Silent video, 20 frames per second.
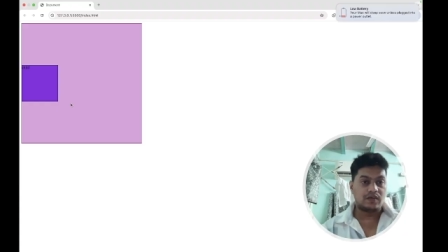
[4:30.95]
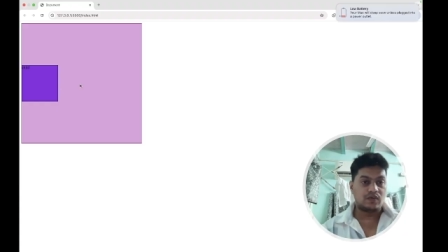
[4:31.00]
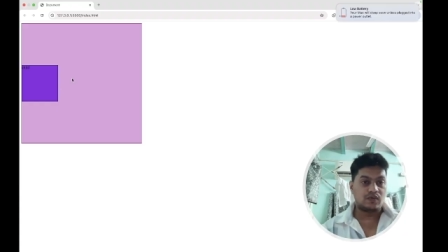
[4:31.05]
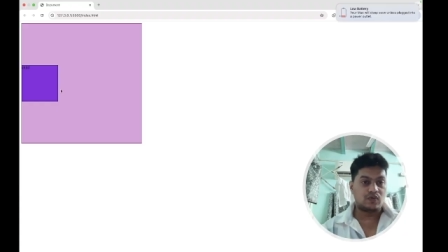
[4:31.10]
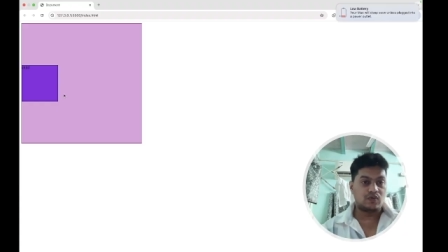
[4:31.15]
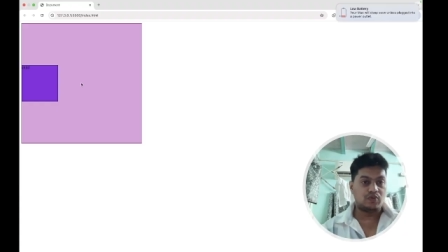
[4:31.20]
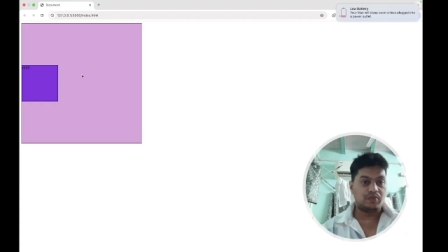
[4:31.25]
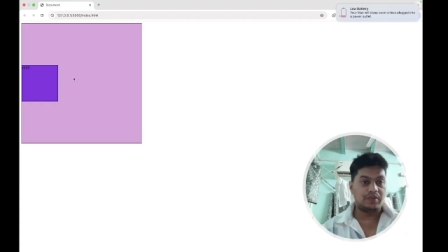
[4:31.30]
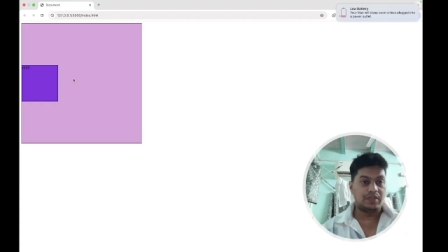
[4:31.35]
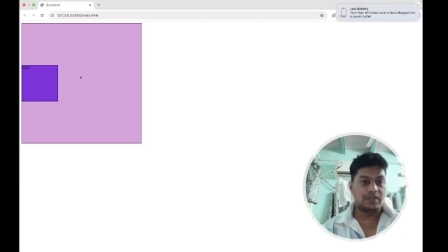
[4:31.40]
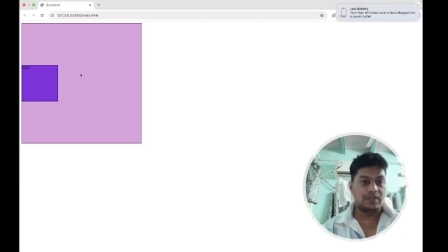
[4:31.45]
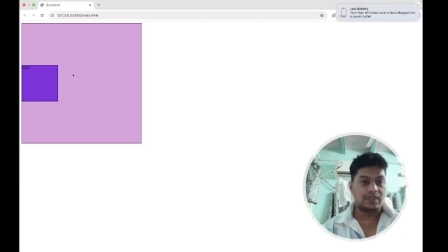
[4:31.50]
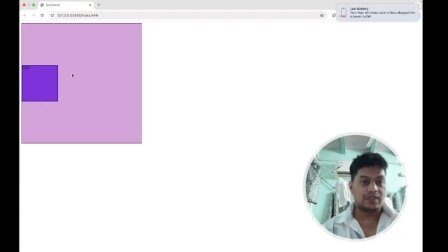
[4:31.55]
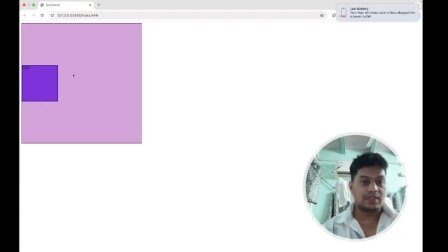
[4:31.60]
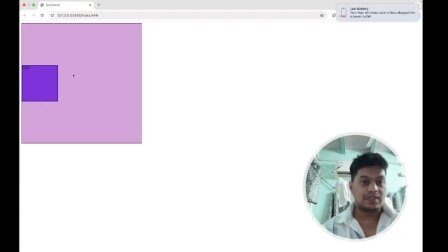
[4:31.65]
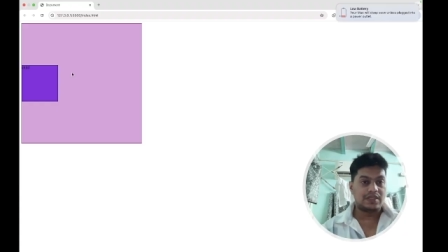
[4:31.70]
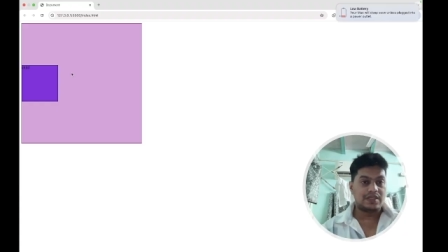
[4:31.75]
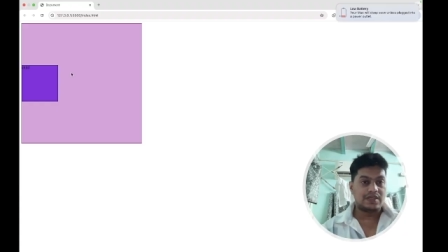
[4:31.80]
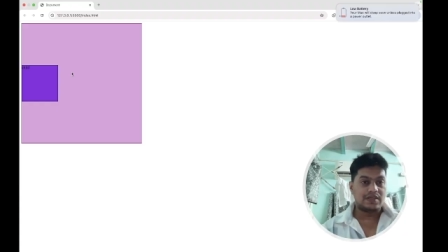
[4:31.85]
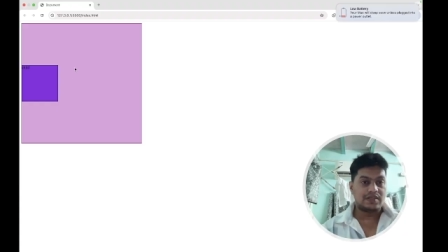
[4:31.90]
to be the
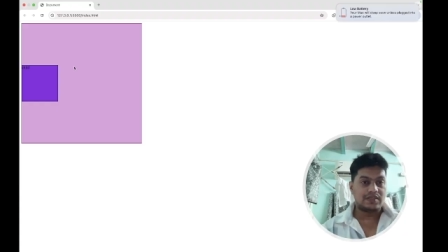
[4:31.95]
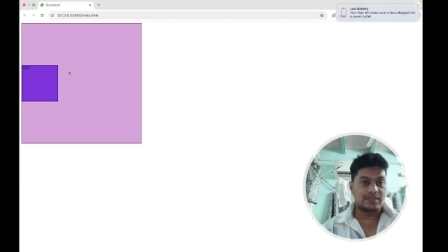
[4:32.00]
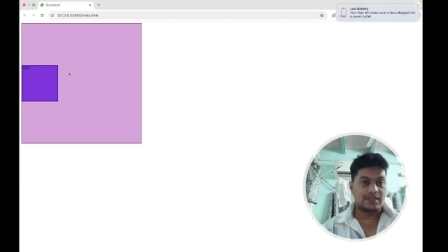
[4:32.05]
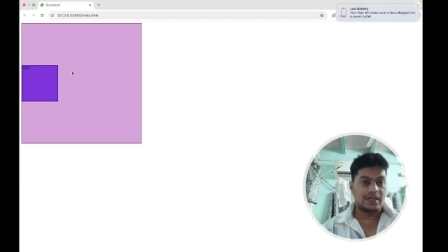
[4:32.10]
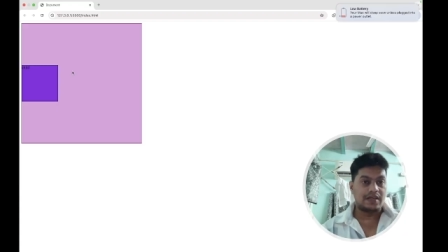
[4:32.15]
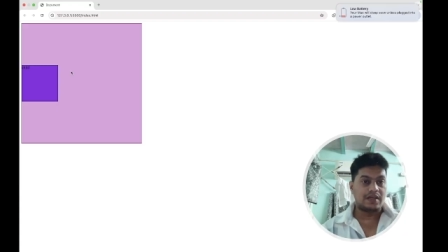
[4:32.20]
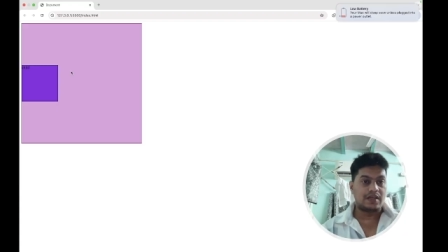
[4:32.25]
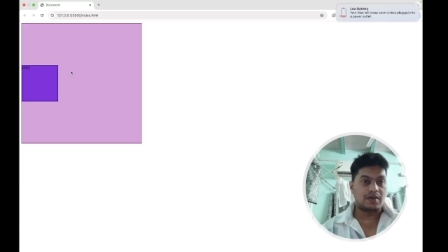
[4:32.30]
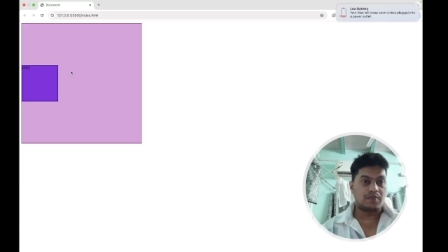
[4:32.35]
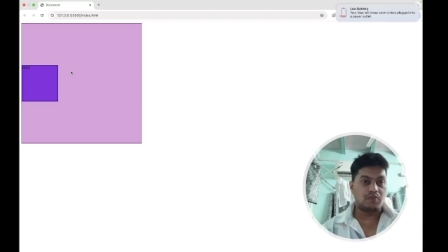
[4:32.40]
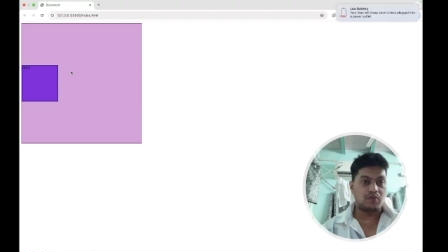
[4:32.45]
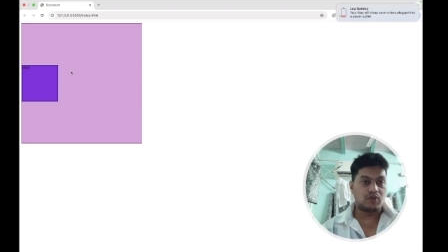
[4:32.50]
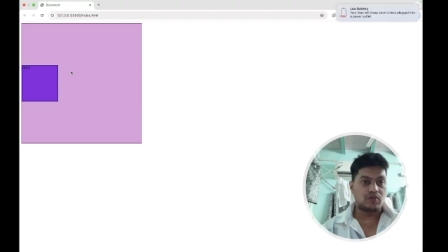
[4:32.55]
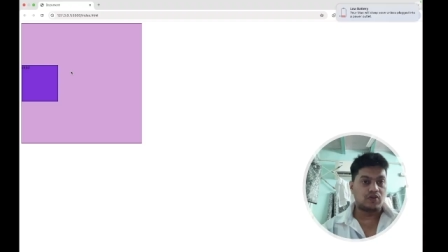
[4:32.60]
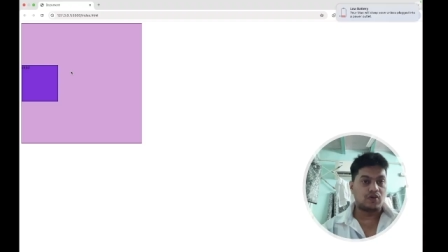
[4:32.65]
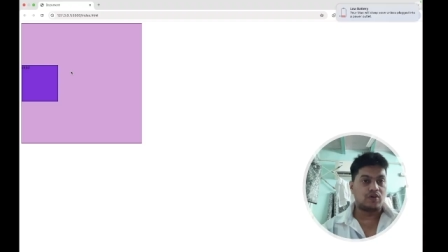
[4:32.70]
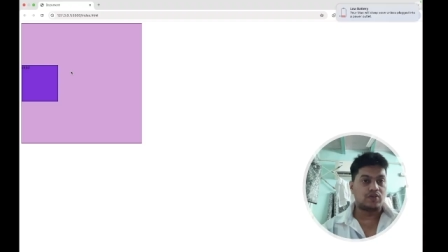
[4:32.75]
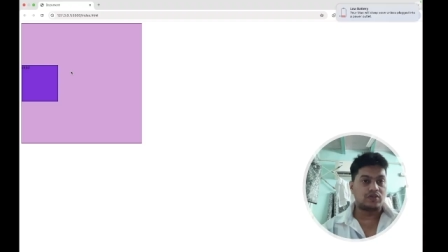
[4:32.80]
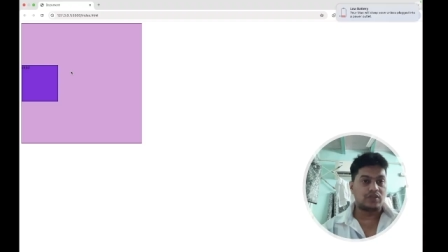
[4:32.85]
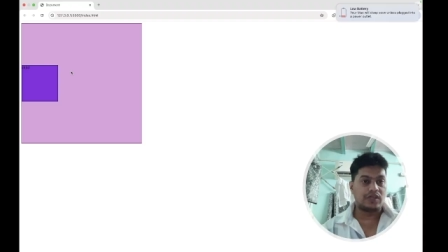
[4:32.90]
center both
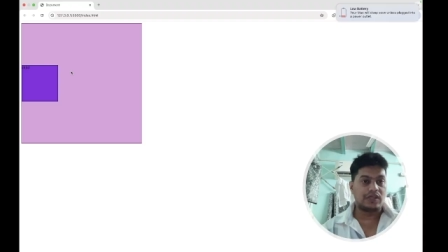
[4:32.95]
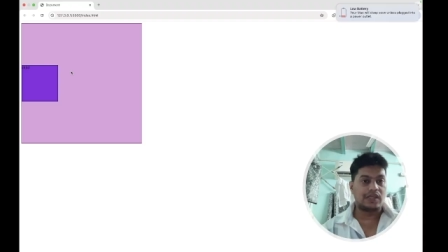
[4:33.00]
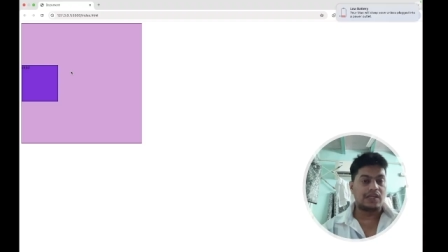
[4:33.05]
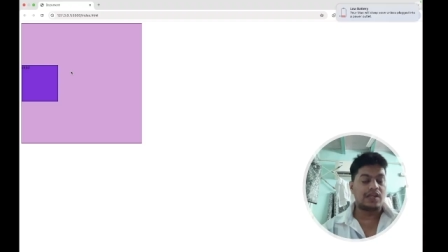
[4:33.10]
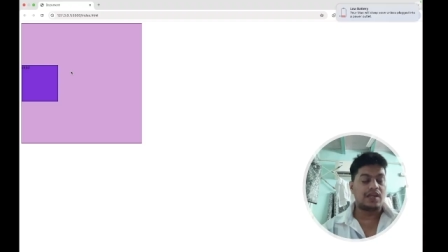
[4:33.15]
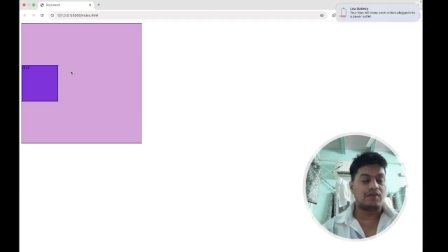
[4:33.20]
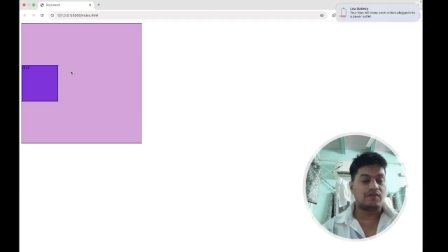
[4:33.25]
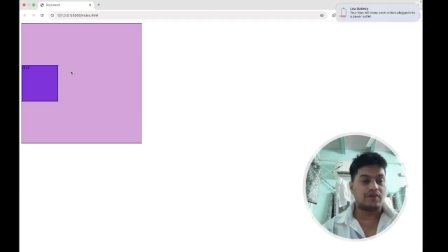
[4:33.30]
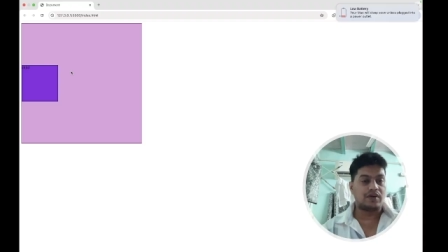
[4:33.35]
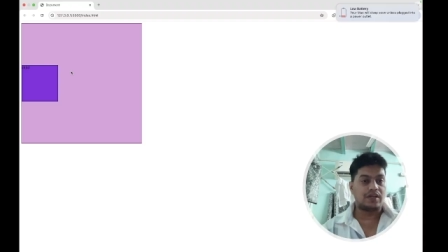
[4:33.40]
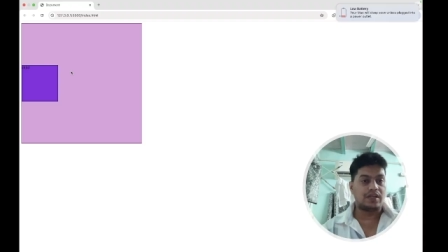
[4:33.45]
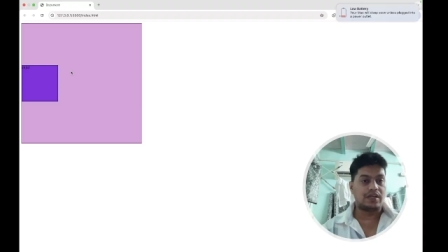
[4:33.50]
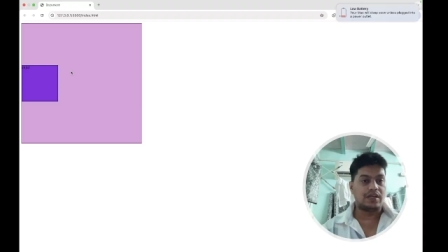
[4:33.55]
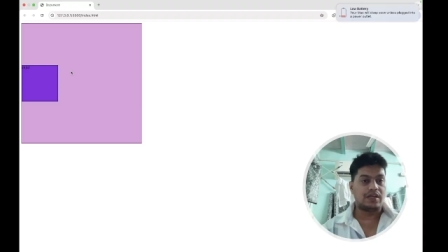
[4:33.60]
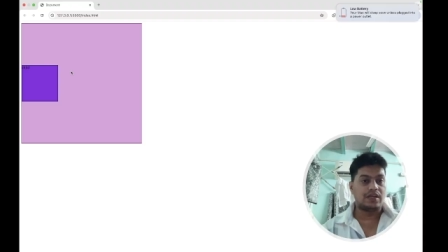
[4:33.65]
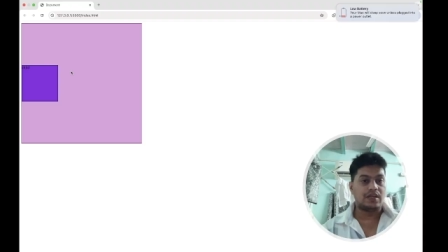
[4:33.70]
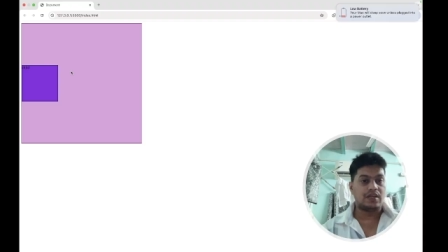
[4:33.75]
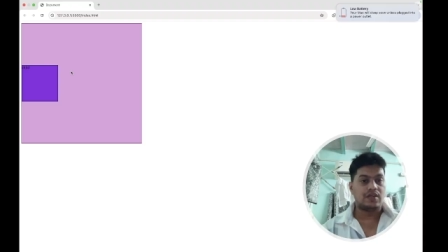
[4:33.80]
horizontal and vertical.